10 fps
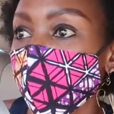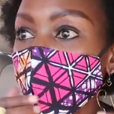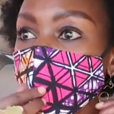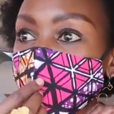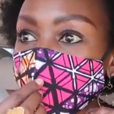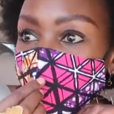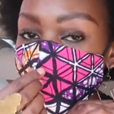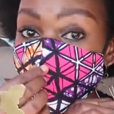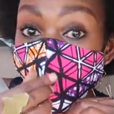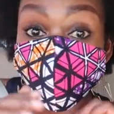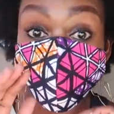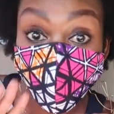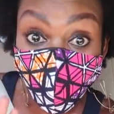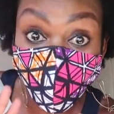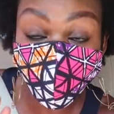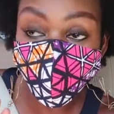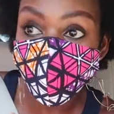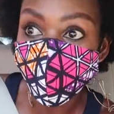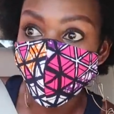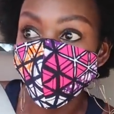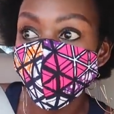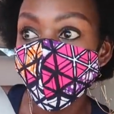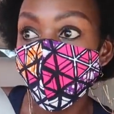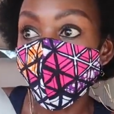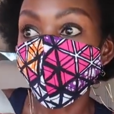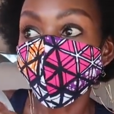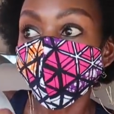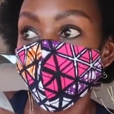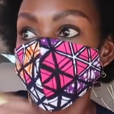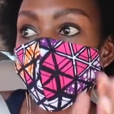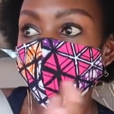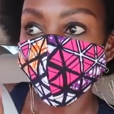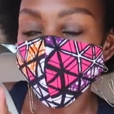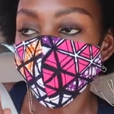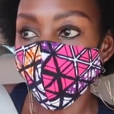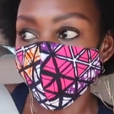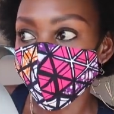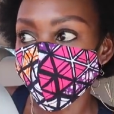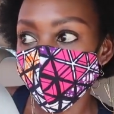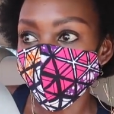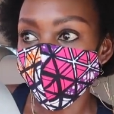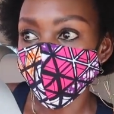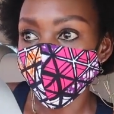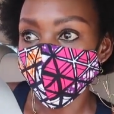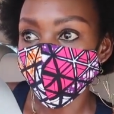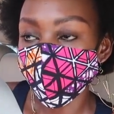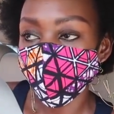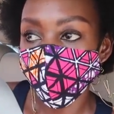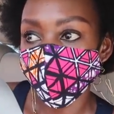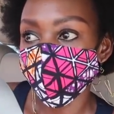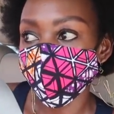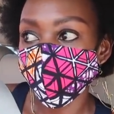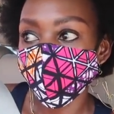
wamenikujia I swear I freaked out I mean I kept driving but I was just like wait